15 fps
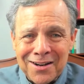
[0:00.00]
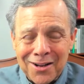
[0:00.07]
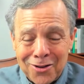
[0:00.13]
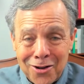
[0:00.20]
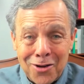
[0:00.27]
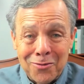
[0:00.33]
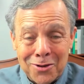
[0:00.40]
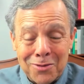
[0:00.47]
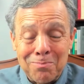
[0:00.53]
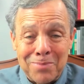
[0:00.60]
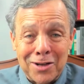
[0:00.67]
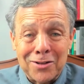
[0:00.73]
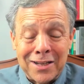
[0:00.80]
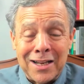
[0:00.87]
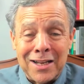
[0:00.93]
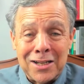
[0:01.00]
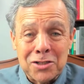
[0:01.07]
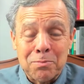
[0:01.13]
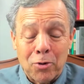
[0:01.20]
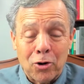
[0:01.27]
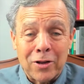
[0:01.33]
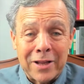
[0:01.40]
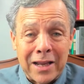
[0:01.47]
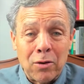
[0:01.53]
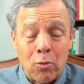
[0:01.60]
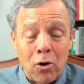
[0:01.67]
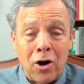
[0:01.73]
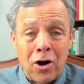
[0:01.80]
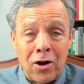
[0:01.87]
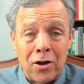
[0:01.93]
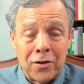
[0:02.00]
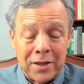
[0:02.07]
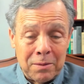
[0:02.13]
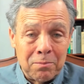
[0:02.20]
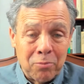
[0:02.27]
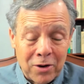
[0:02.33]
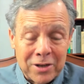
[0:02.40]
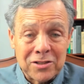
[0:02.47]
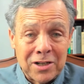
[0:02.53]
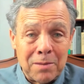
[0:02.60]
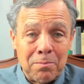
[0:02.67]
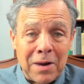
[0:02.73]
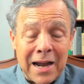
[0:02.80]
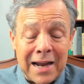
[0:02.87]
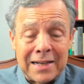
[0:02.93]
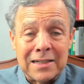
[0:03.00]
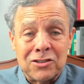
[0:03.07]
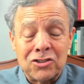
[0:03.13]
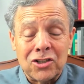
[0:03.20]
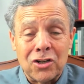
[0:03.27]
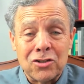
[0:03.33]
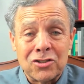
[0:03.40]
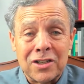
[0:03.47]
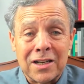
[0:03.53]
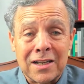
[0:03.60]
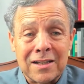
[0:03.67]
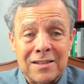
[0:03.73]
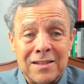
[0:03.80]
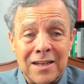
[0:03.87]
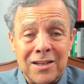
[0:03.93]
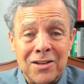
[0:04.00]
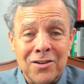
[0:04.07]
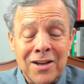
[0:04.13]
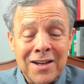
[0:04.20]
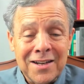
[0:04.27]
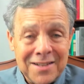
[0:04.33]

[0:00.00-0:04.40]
along with building his Berlin Wall that President Biden has chosen to continue?